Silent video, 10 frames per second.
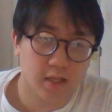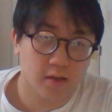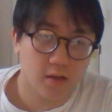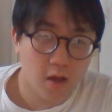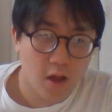
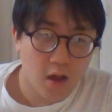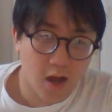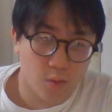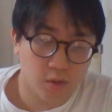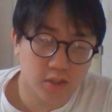And
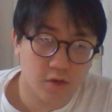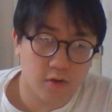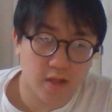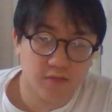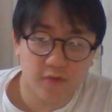I wanted to
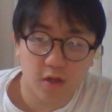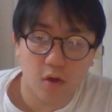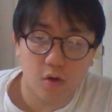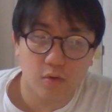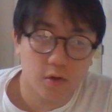create this
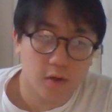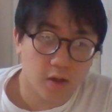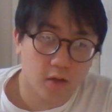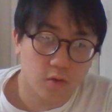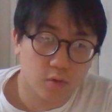video
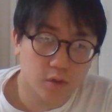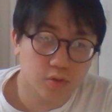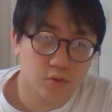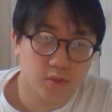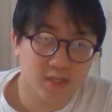in order
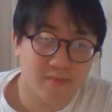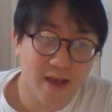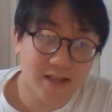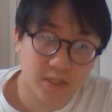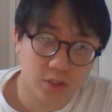to send a
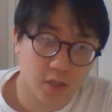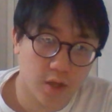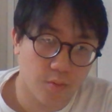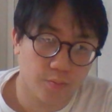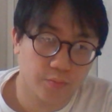message to
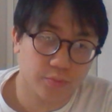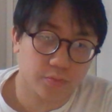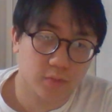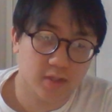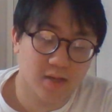him,
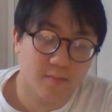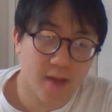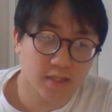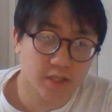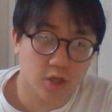send a
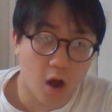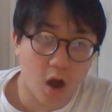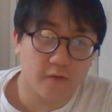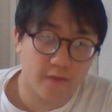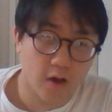message, a
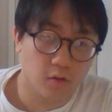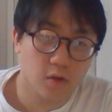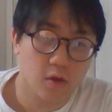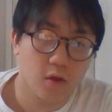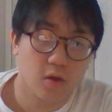heartfelt,
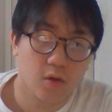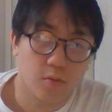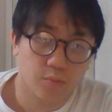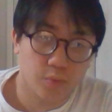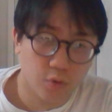
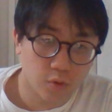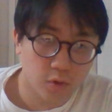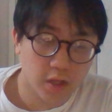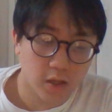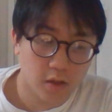
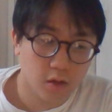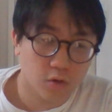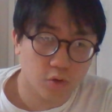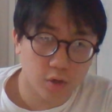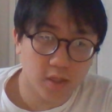purely
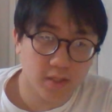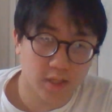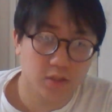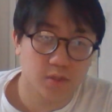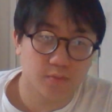good
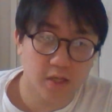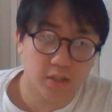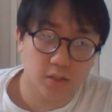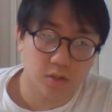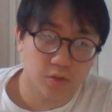intentions
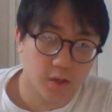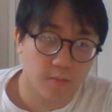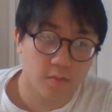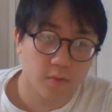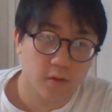message to
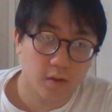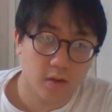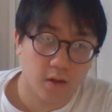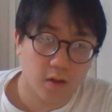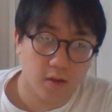him.
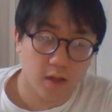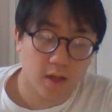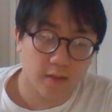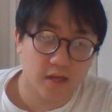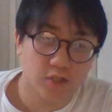
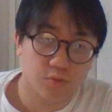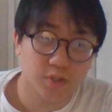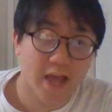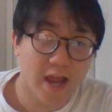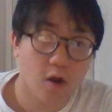And that is to
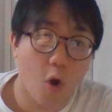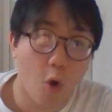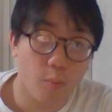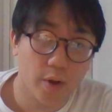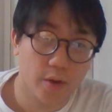retain hope.